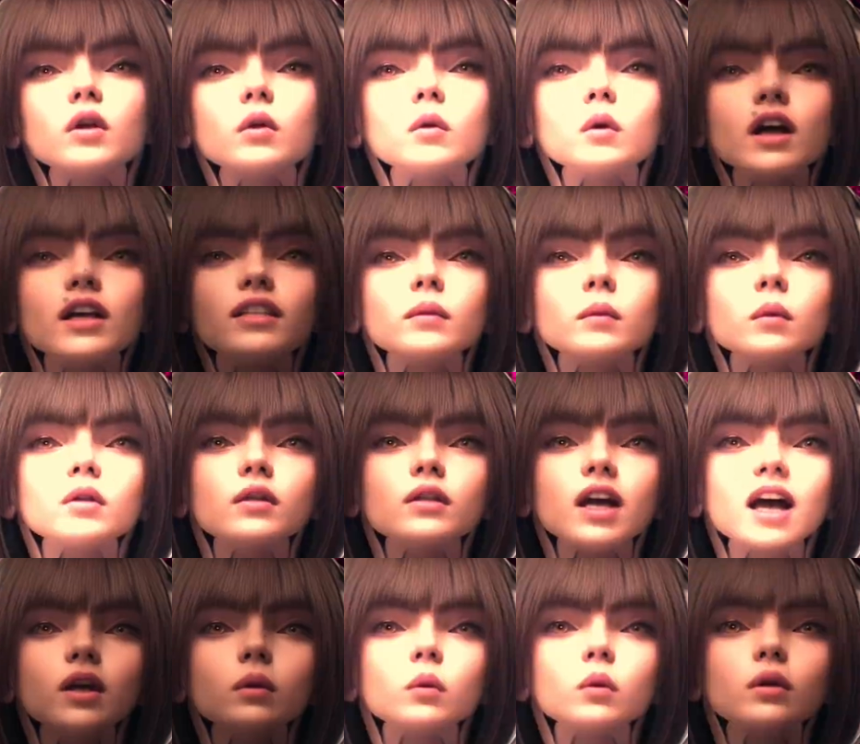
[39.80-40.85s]
trying to
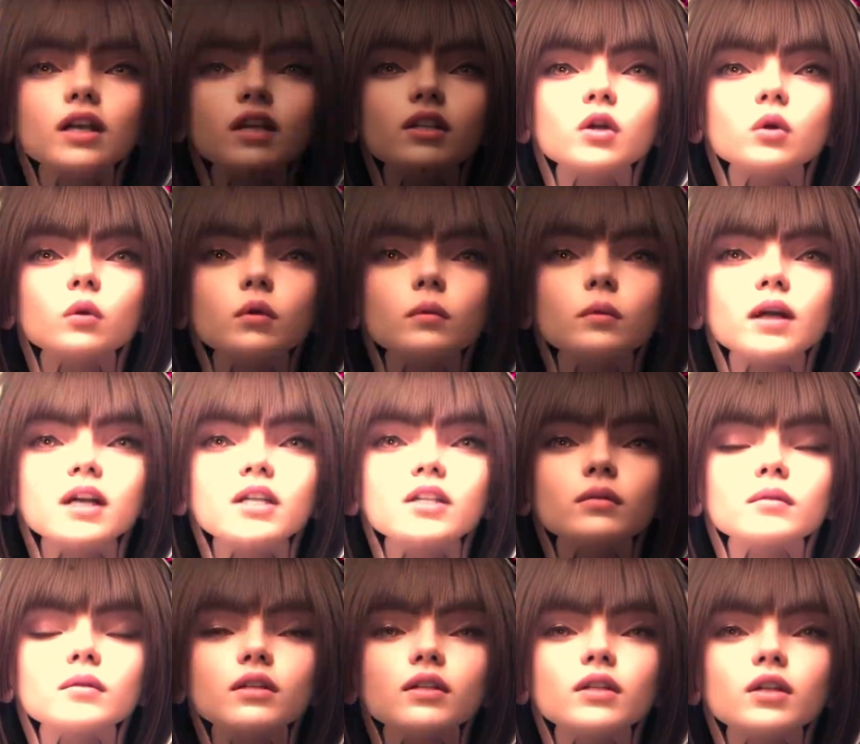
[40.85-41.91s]
protect what little remained
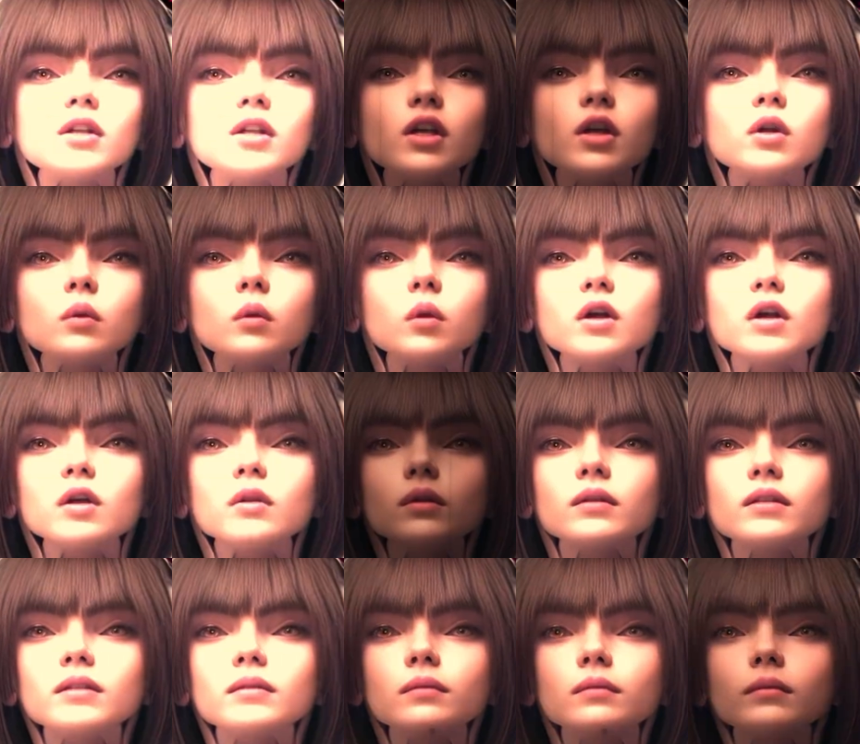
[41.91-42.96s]
of the digital
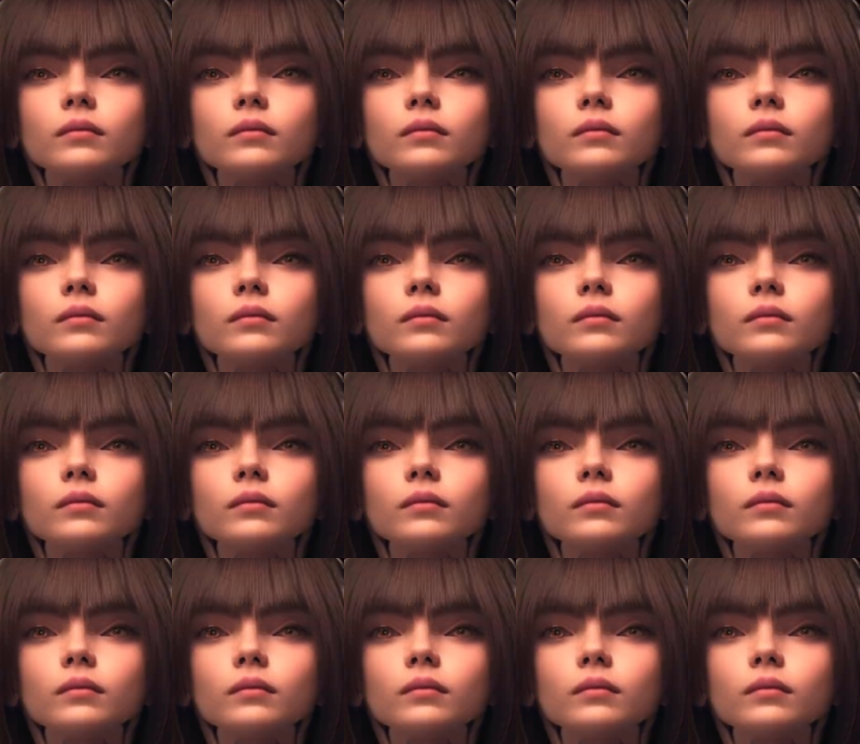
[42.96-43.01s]
world.